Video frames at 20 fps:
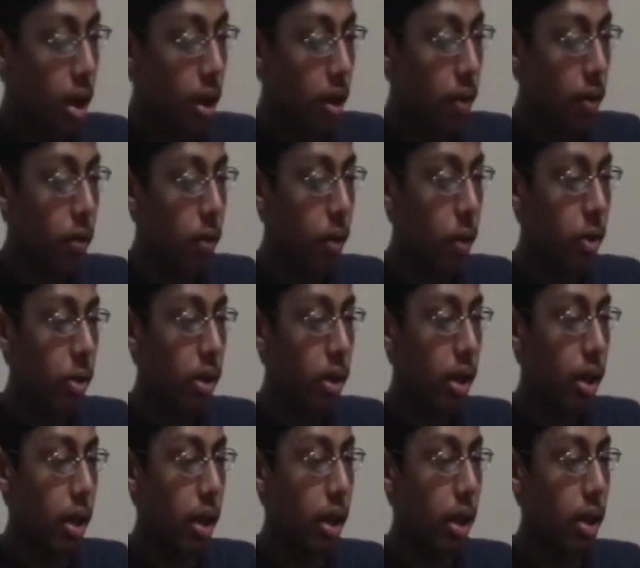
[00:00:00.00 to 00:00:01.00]
fold it
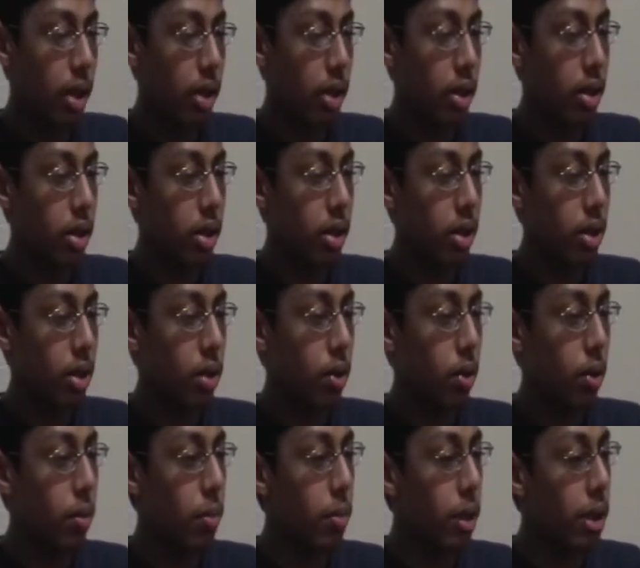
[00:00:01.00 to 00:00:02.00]
in so
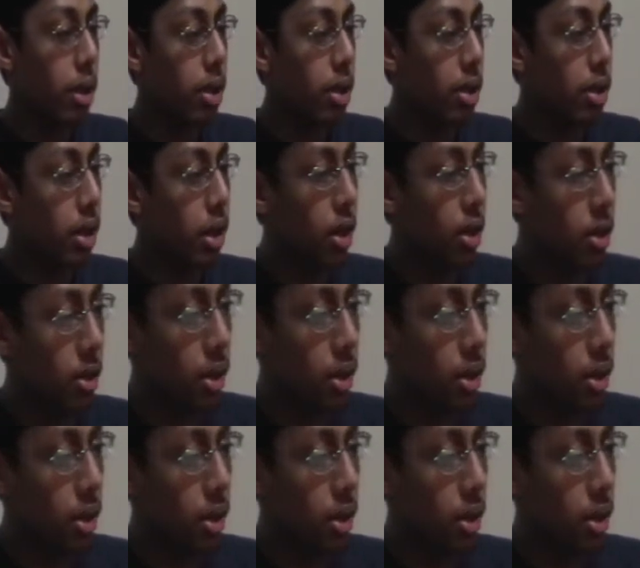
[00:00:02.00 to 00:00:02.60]
it meets the other